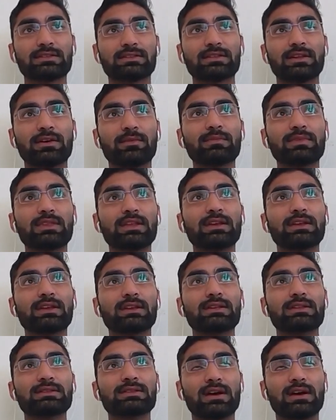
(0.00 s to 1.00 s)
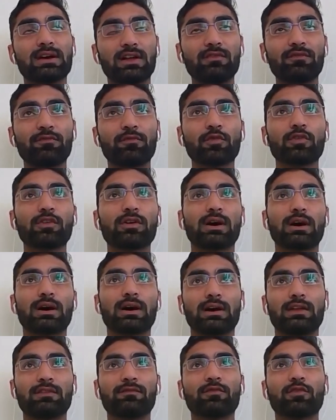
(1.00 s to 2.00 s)
something is
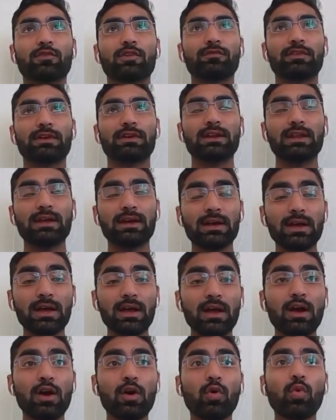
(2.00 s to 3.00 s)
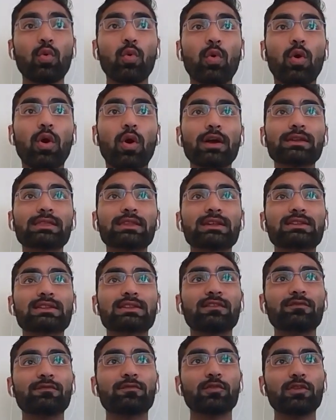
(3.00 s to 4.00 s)
unfulfilled. What this
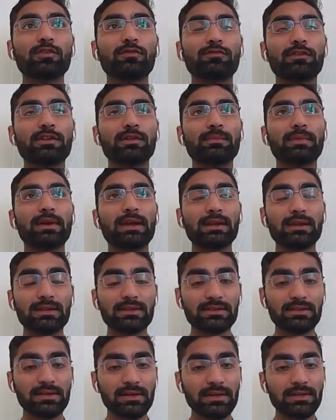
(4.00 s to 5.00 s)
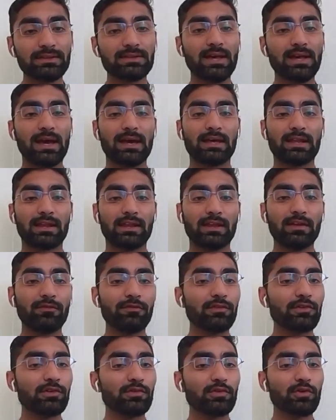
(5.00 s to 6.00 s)
unfulfillment is a desire. If
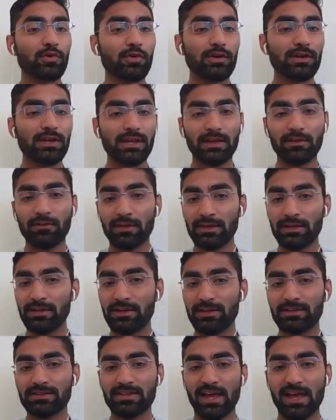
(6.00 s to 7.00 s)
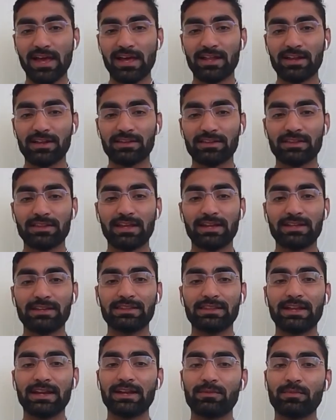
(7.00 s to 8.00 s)
you don't have any desire, then
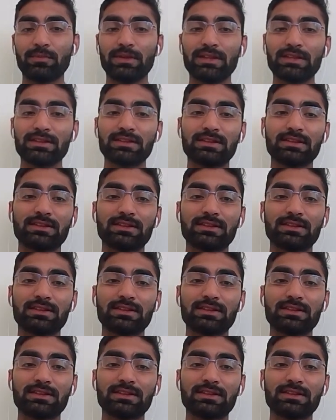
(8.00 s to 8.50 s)
that means